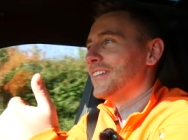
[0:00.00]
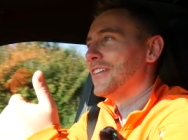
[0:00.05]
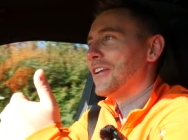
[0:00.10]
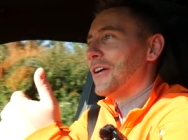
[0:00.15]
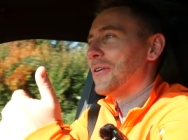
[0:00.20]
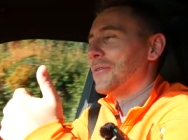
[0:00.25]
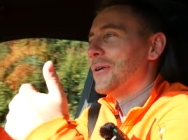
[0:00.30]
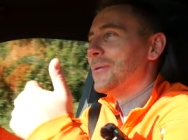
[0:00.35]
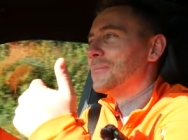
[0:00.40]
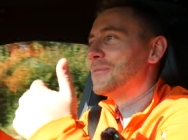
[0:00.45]
you
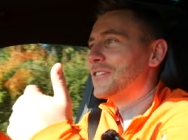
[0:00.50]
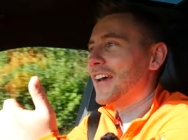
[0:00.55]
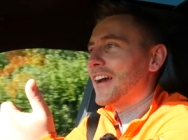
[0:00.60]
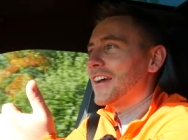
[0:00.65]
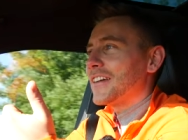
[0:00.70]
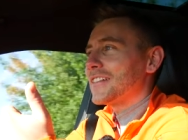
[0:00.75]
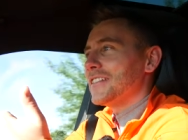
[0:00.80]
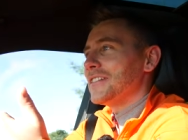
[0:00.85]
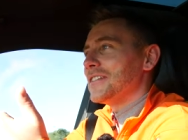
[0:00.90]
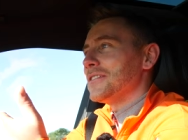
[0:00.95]
know,
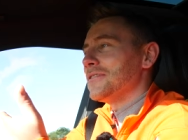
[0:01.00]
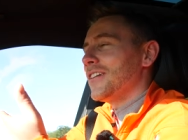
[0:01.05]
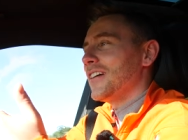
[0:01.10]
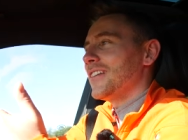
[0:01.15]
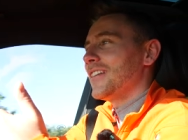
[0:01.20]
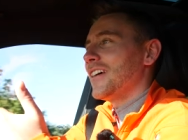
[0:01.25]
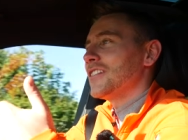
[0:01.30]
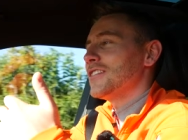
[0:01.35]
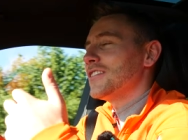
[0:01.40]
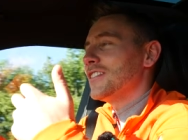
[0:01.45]
objective
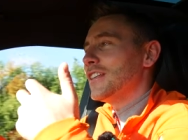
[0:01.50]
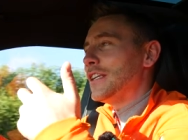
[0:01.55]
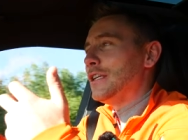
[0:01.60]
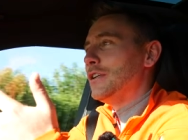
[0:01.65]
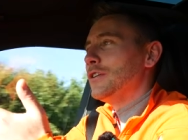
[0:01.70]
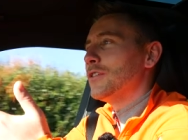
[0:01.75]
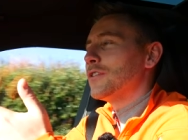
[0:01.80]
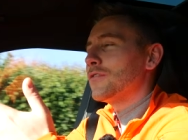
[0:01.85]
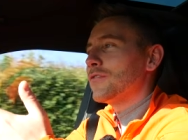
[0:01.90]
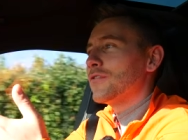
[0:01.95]
and actually
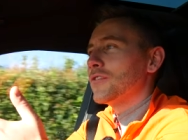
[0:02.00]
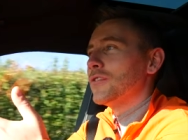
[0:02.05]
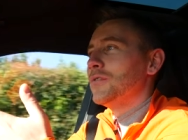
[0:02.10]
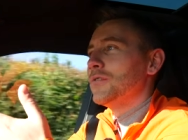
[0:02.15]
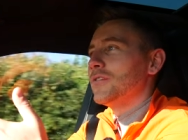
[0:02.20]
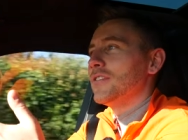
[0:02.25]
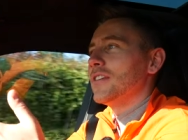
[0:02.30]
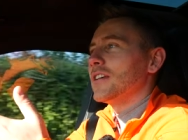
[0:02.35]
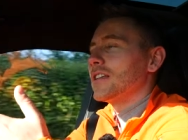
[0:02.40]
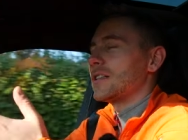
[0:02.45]
look
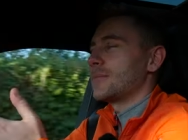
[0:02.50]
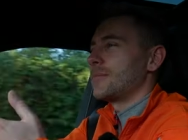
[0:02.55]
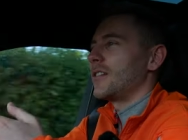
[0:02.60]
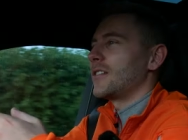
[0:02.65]
through things.